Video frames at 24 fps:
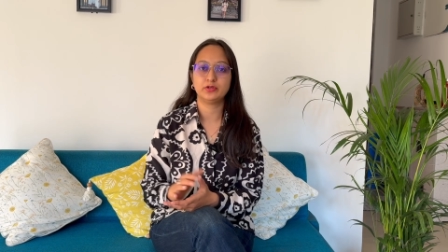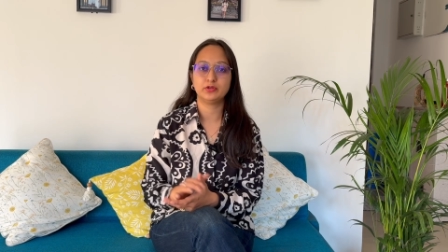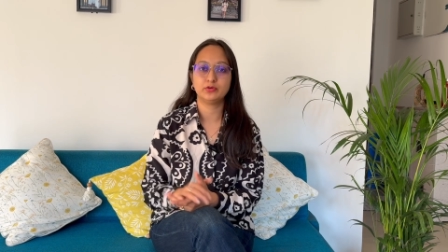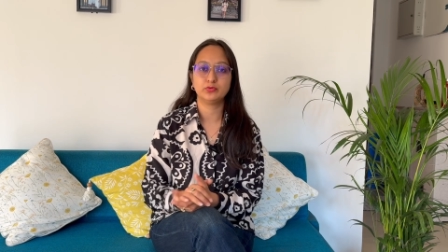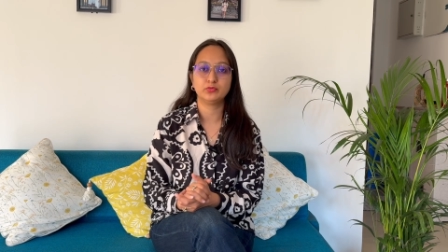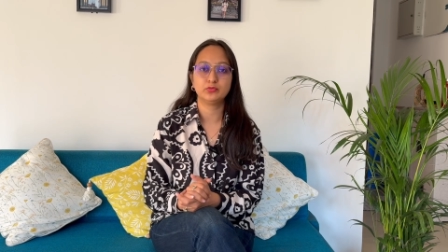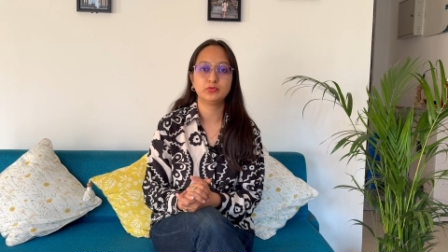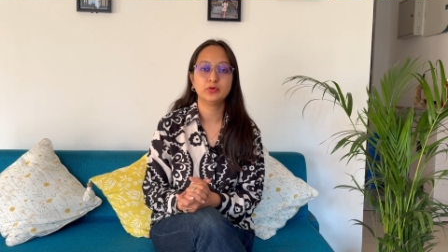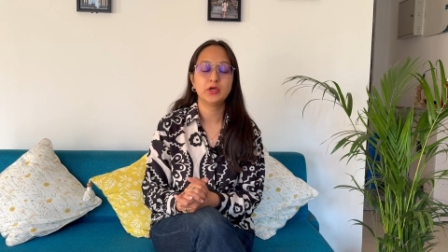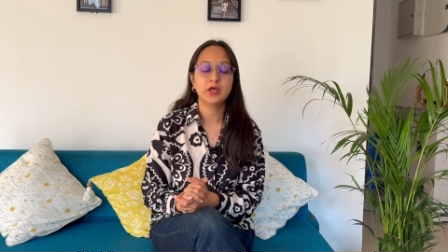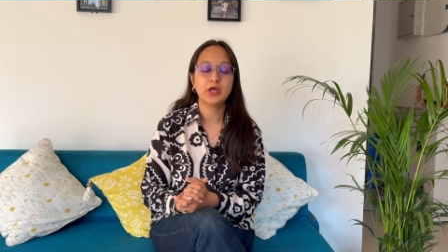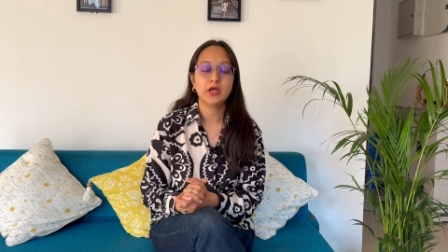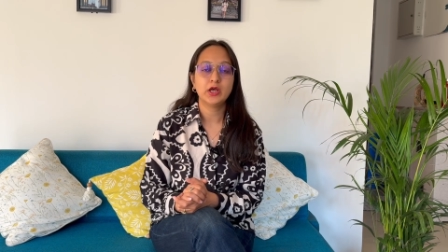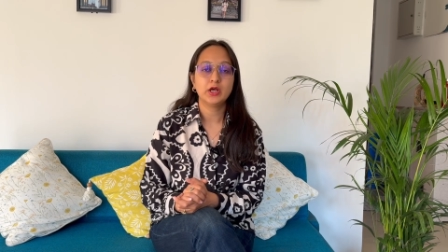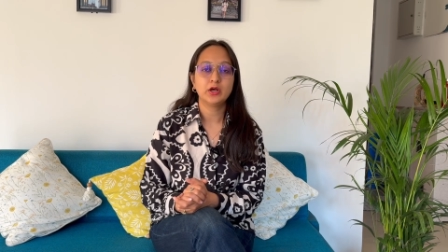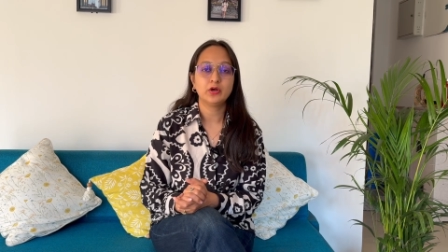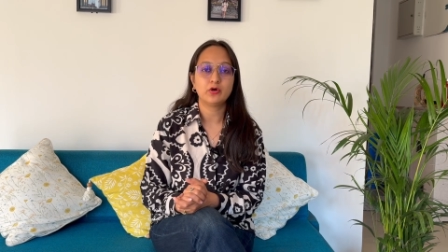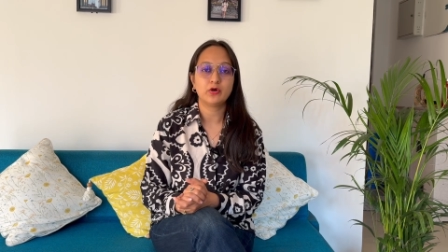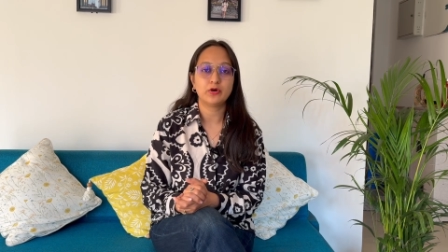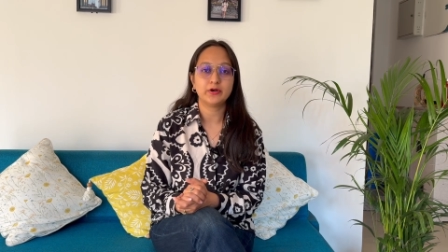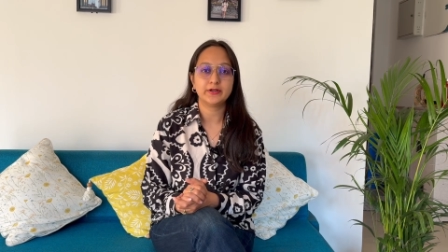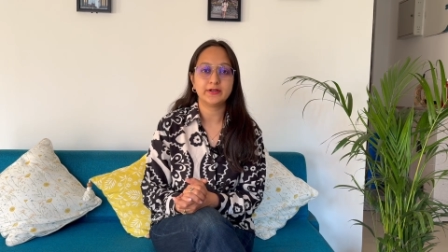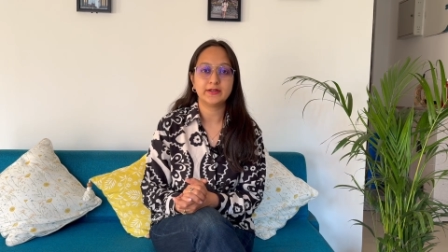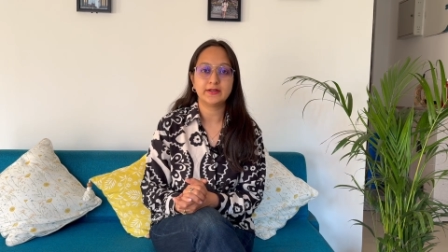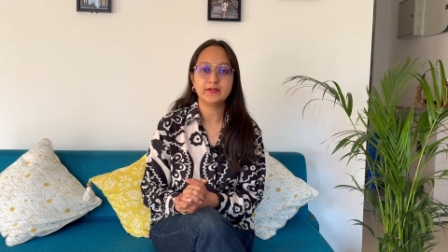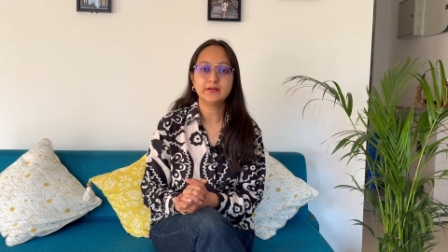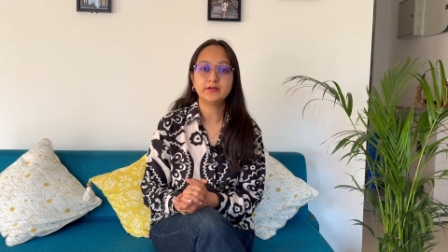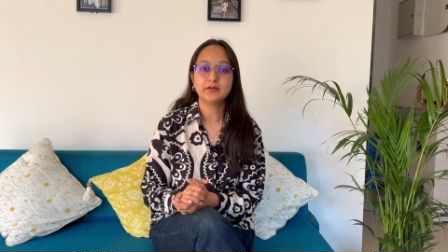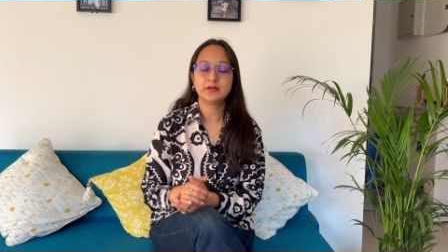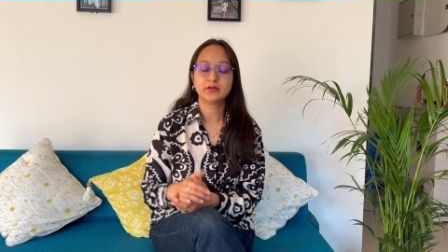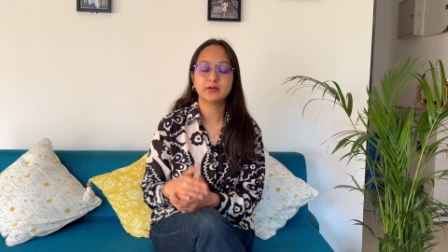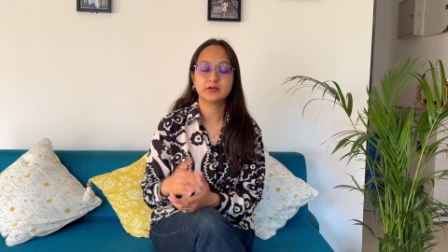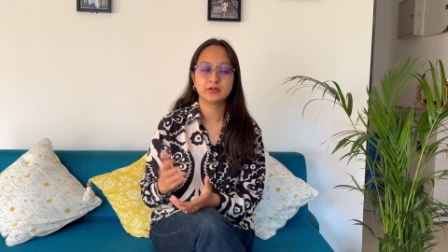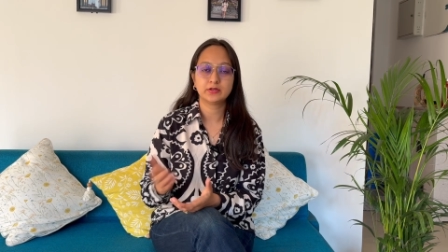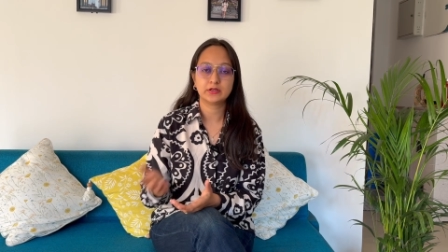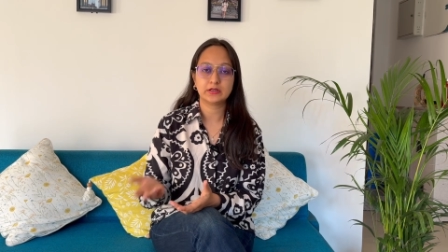new content
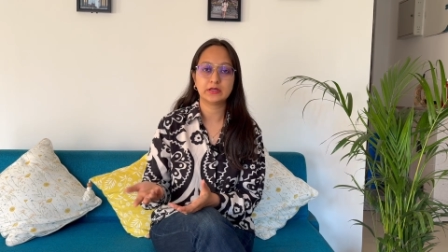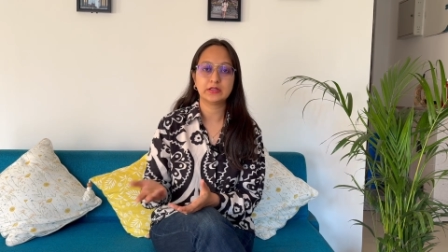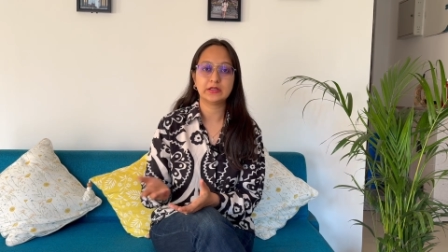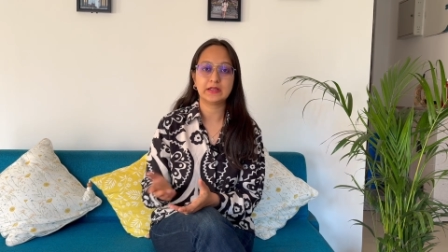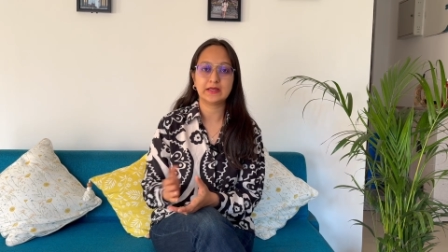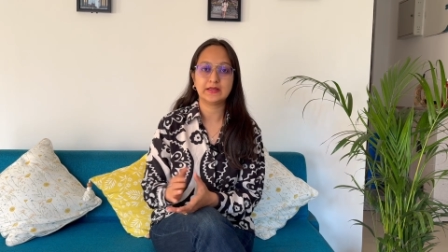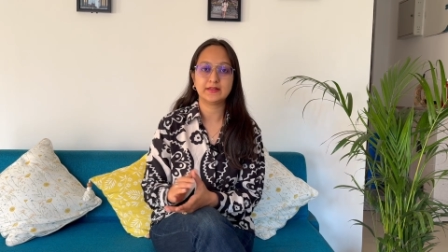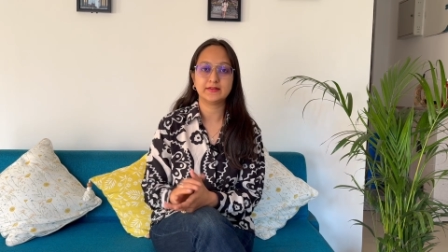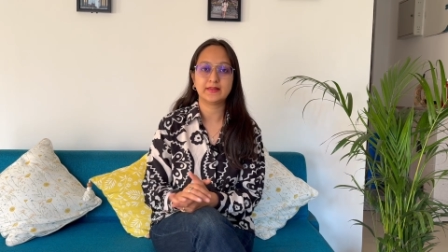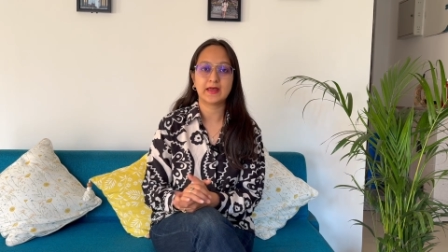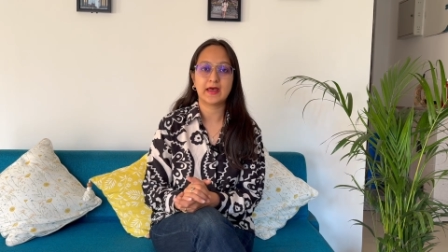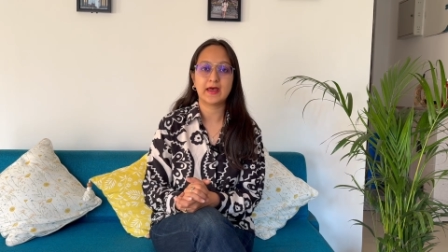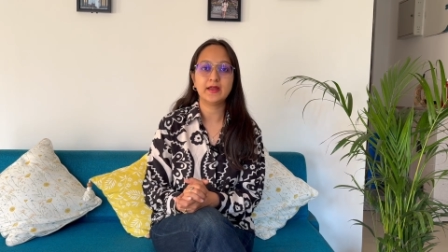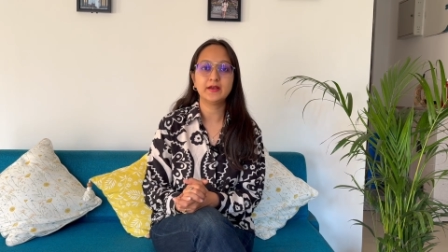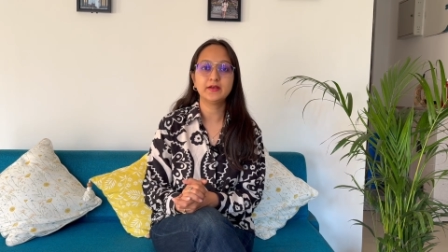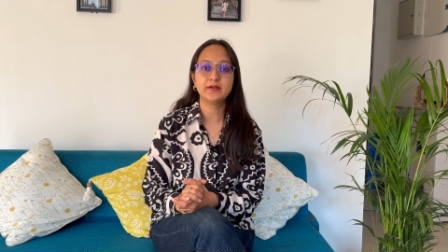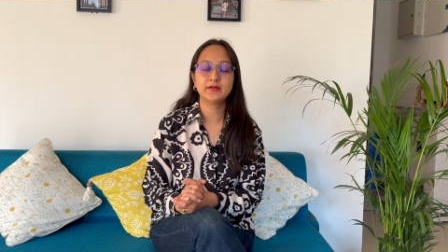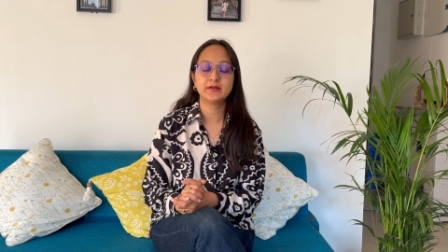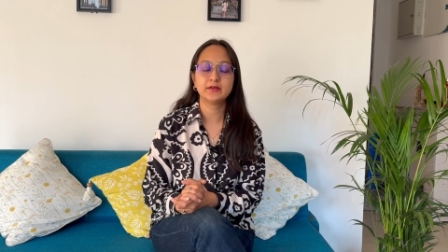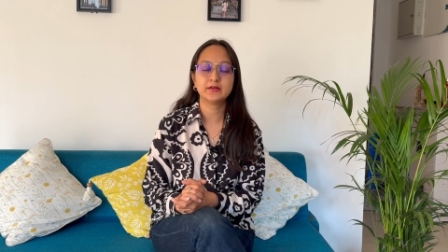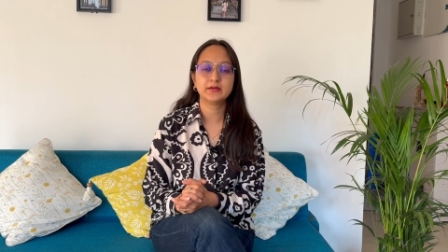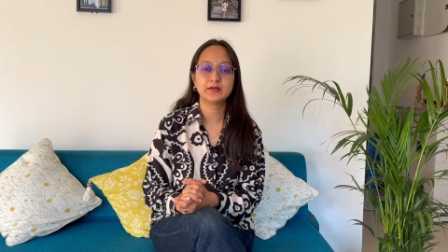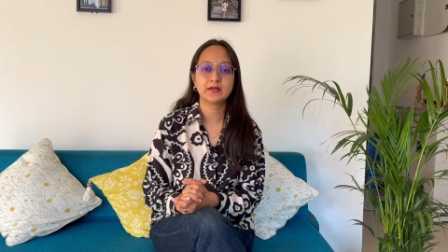like that.